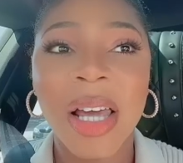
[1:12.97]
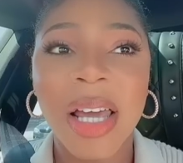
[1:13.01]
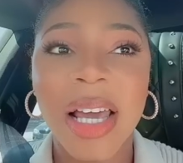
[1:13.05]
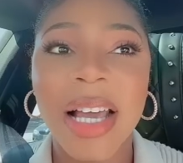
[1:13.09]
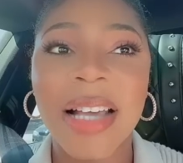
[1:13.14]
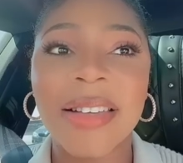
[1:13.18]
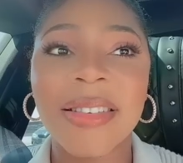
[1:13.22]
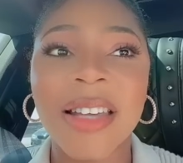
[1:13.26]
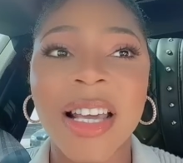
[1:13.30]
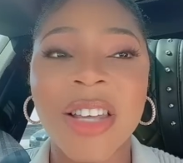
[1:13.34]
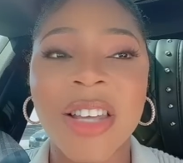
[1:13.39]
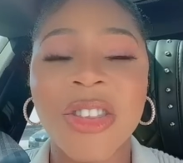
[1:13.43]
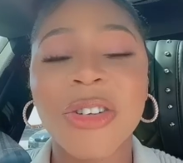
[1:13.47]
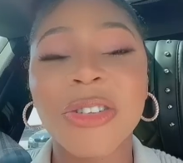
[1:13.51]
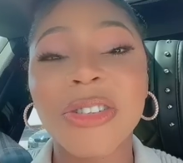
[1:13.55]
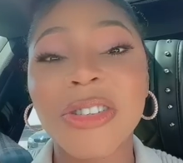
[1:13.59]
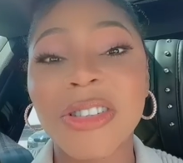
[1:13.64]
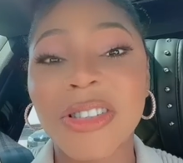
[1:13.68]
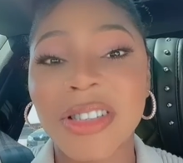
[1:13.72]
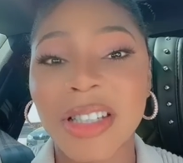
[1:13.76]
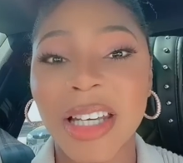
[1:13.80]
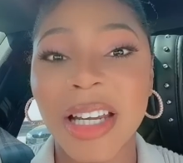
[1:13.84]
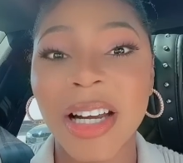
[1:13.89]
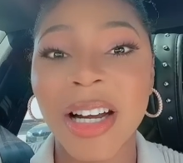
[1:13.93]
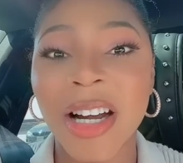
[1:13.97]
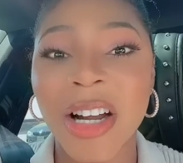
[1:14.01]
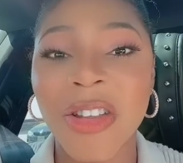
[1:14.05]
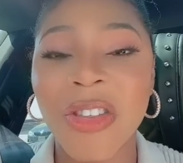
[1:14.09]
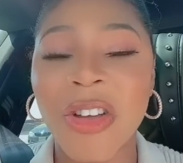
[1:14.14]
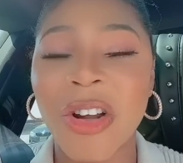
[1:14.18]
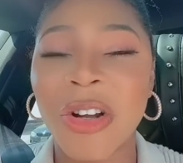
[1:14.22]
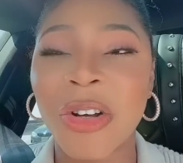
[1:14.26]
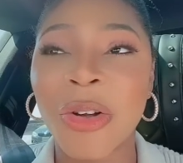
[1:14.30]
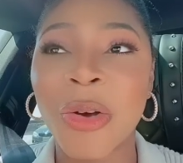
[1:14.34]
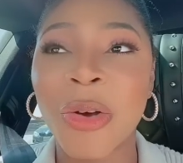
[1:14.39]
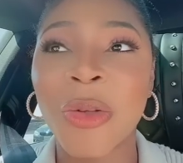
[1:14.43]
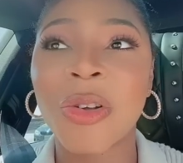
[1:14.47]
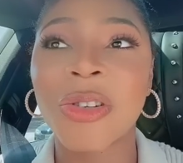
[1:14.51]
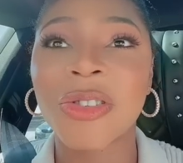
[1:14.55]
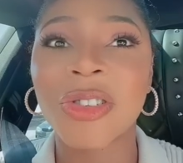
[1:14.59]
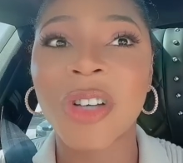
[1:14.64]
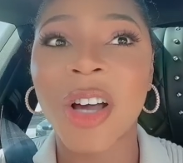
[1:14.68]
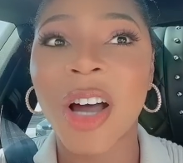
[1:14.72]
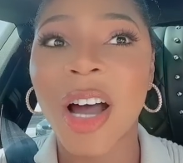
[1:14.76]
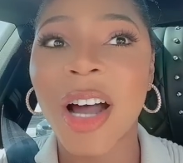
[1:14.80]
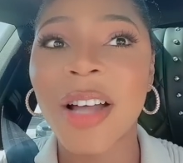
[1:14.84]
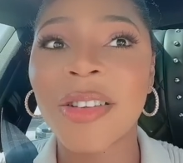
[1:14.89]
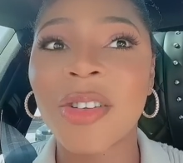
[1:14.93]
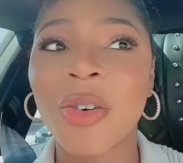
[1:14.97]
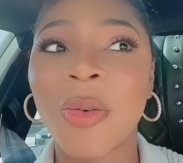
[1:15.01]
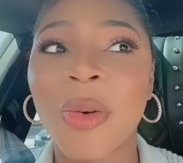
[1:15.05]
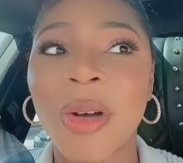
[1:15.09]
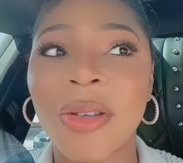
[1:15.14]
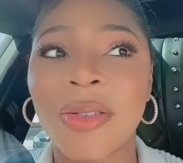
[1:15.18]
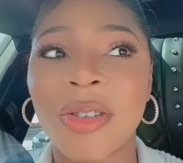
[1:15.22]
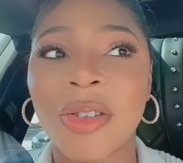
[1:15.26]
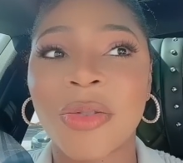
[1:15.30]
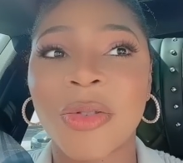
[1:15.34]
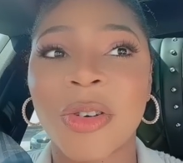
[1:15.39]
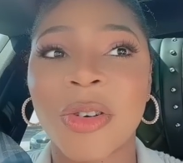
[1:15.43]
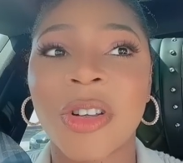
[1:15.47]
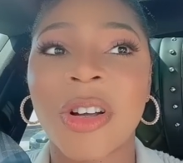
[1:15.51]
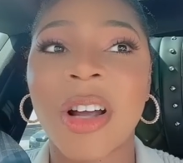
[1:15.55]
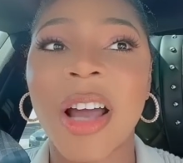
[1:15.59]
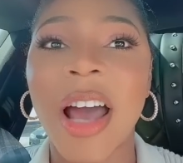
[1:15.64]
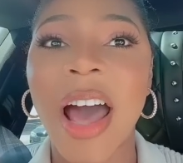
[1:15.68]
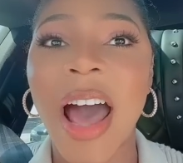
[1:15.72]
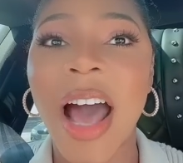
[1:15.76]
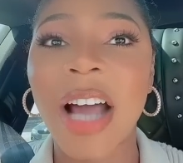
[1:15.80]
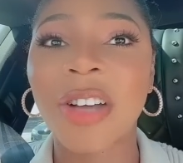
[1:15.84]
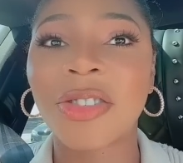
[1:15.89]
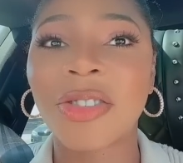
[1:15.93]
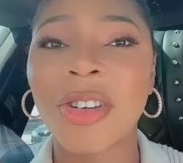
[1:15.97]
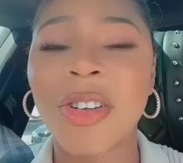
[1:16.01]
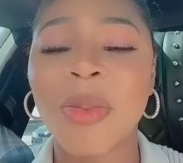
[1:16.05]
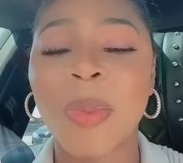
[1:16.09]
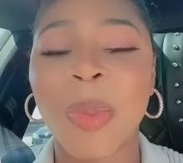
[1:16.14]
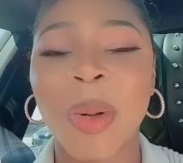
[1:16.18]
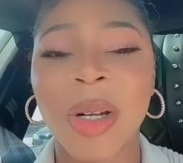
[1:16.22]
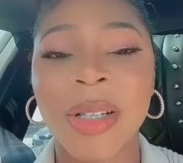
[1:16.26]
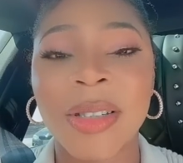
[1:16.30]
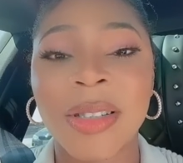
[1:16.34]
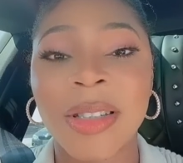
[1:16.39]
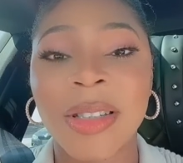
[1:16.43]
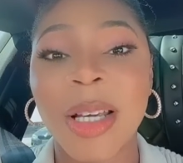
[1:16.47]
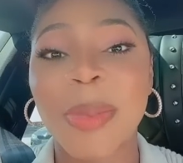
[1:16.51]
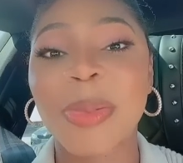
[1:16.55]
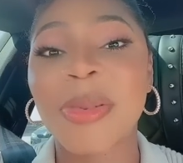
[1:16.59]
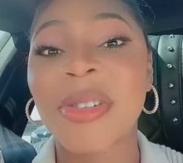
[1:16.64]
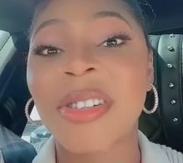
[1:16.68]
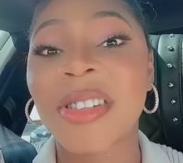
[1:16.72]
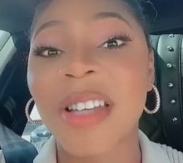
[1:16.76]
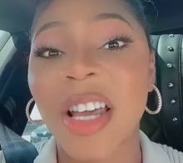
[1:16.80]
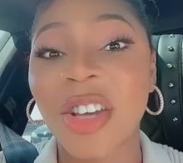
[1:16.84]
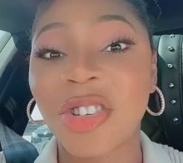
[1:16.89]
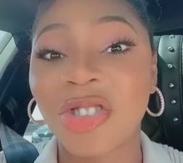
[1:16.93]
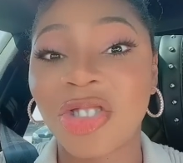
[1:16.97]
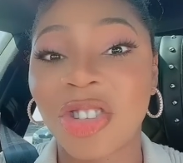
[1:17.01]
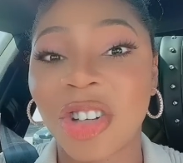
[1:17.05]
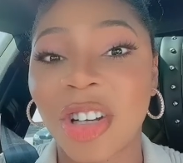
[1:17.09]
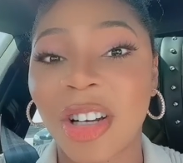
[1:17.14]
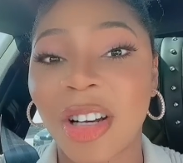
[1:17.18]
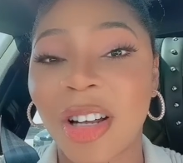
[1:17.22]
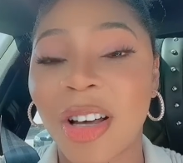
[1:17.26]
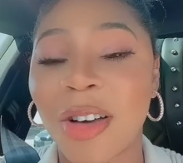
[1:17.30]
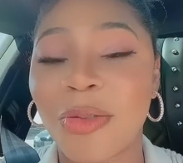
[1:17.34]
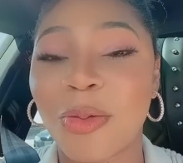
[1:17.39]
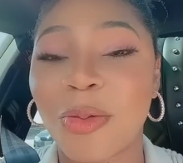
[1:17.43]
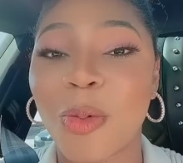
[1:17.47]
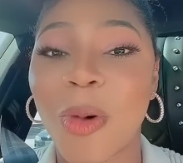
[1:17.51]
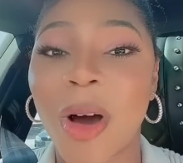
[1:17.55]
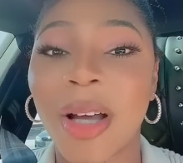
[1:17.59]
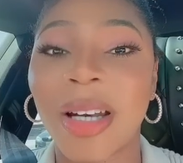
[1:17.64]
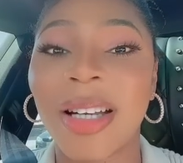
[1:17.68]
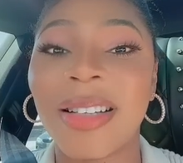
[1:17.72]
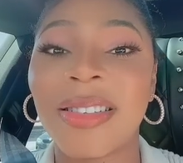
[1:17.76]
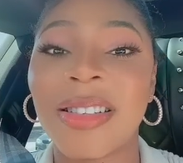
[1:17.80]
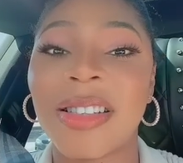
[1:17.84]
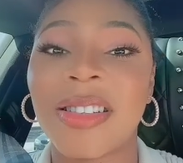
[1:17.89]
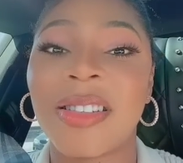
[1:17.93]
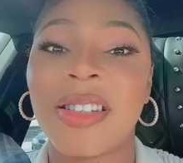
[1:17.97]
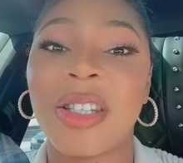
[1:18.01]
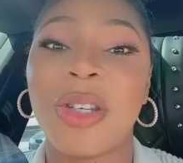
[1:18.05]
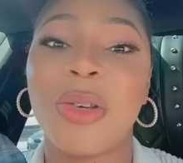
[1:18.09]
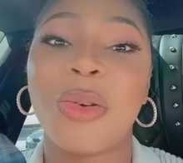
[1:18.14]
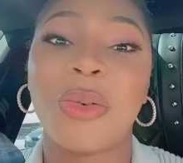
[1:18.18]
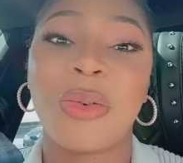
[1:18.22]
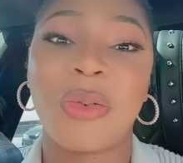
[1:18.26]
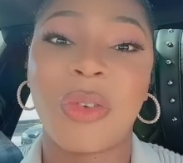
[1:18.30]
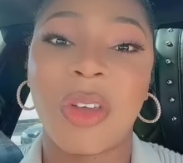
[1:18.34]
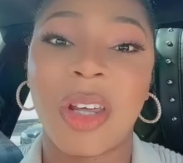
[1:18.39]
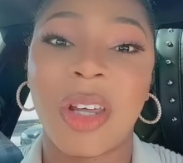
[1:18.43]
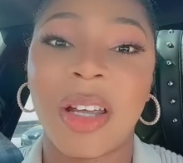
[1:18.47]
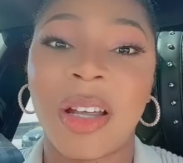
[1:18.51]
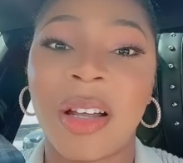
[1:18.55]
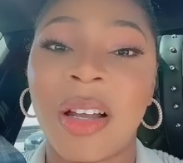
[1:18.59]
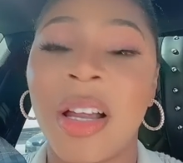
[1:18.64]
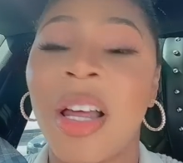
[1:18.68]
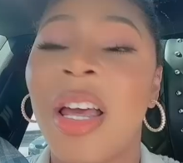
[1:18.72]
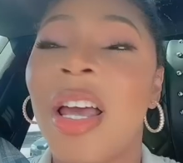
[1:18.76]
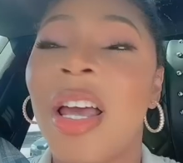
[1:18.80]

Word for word: it's like they're scared they know there's consequences for their actions but it's the obsession of wanting to see you fail